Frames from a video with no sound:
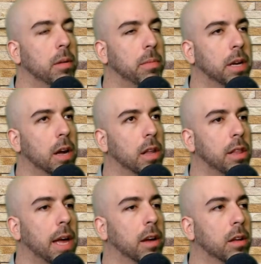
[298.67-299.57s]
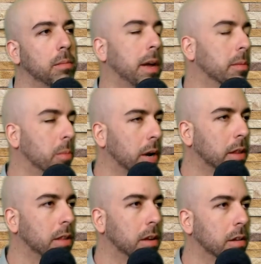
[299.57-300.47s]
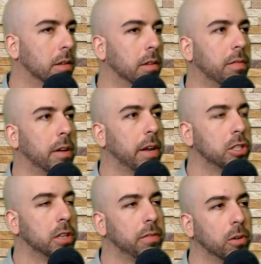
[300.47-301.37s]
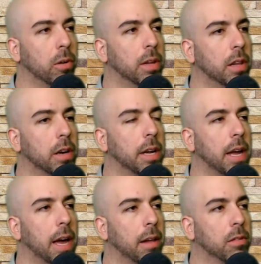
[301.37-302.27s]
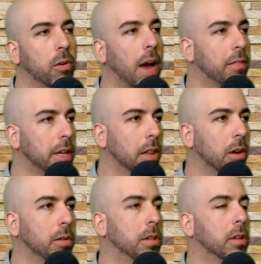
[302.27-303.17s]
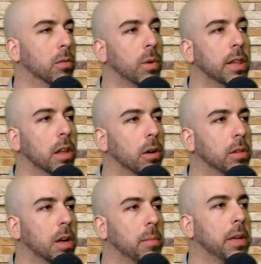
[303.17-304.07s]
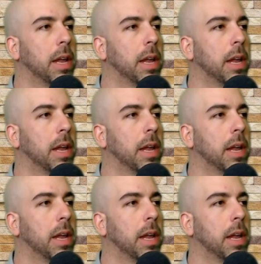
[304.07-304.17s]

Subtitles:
because that could make or break the foundation. If you're only looking at gravity loads or wind loads coming